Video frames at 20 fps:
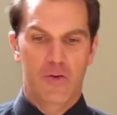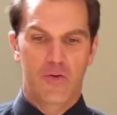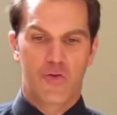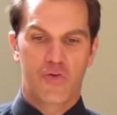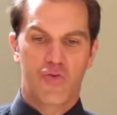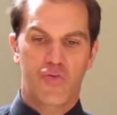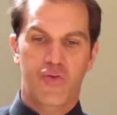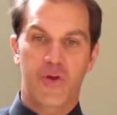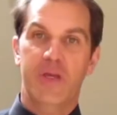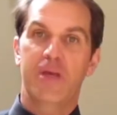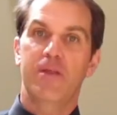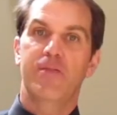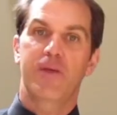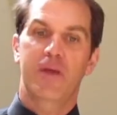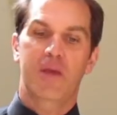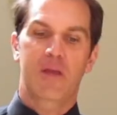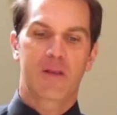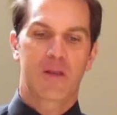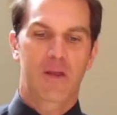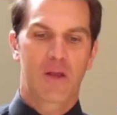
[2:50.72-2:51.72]
tricky
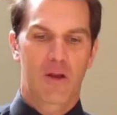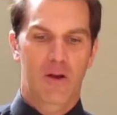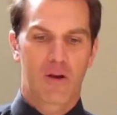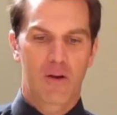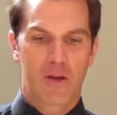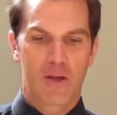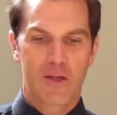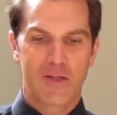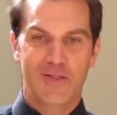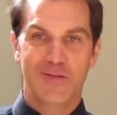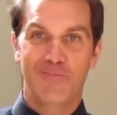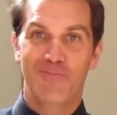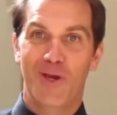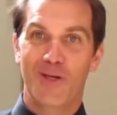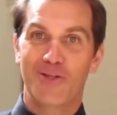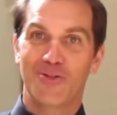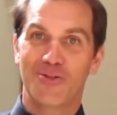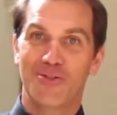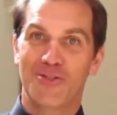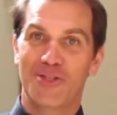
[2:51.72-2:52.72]
thing in here is
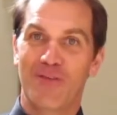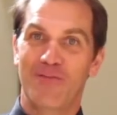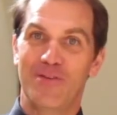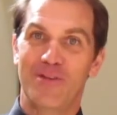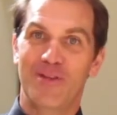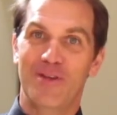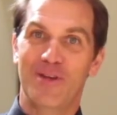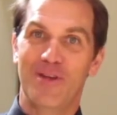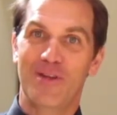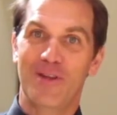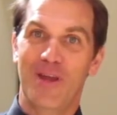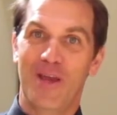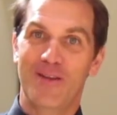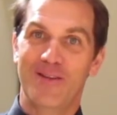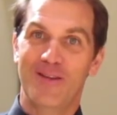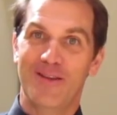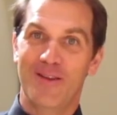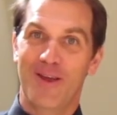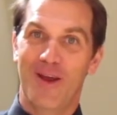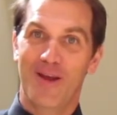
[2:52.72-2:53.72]
measures 17,
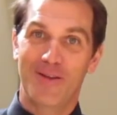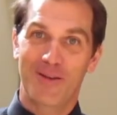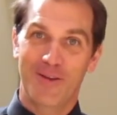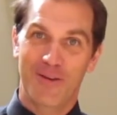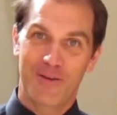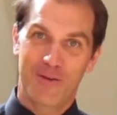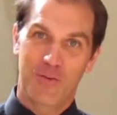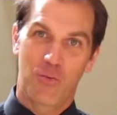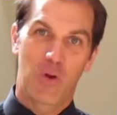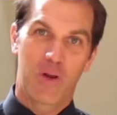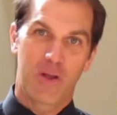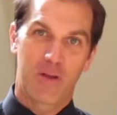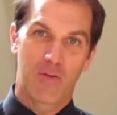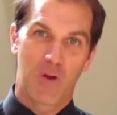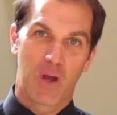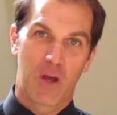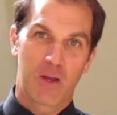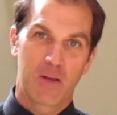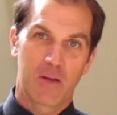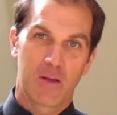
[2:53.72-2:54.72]
18, 19, and 20,
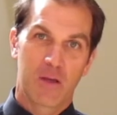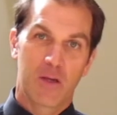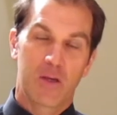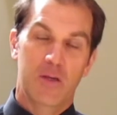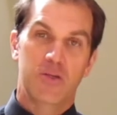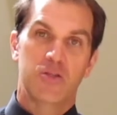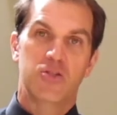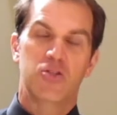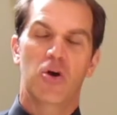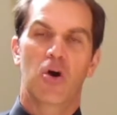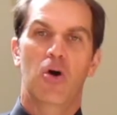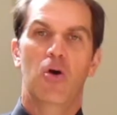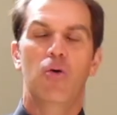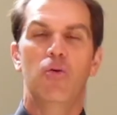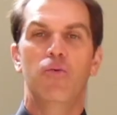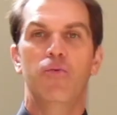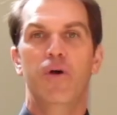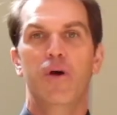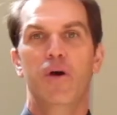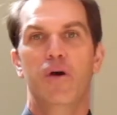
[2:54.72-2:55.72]
right?
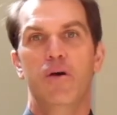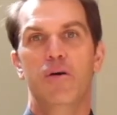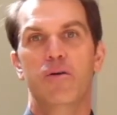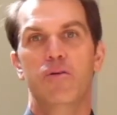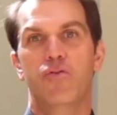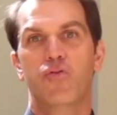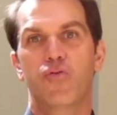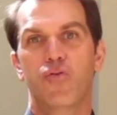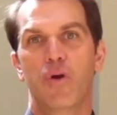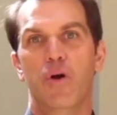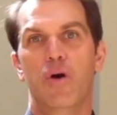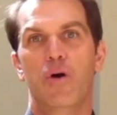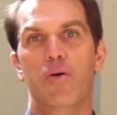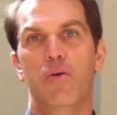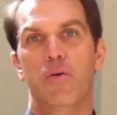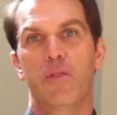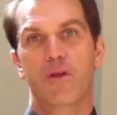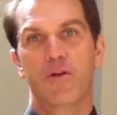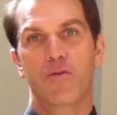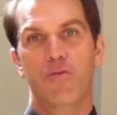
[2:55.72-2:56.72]
So the trill
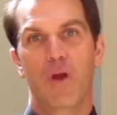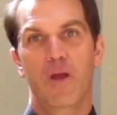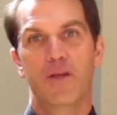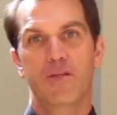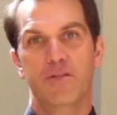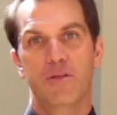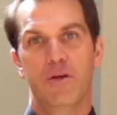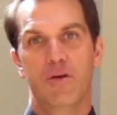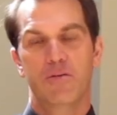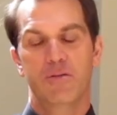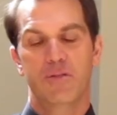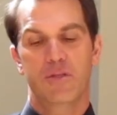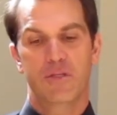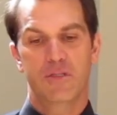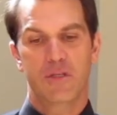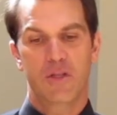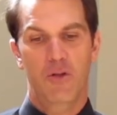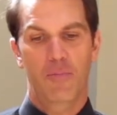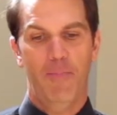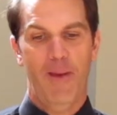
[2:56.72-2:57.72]
with the grace notes, this
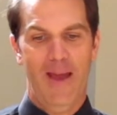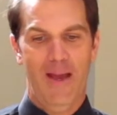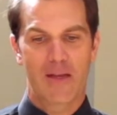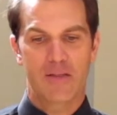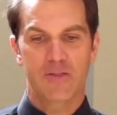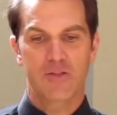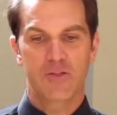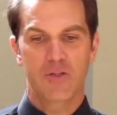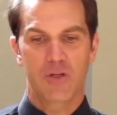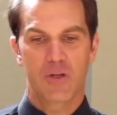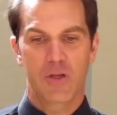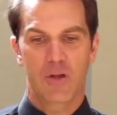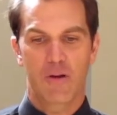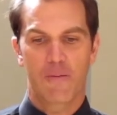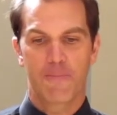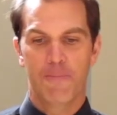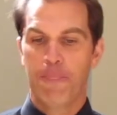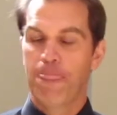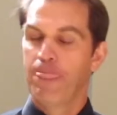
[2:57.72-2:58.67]
little passage in here.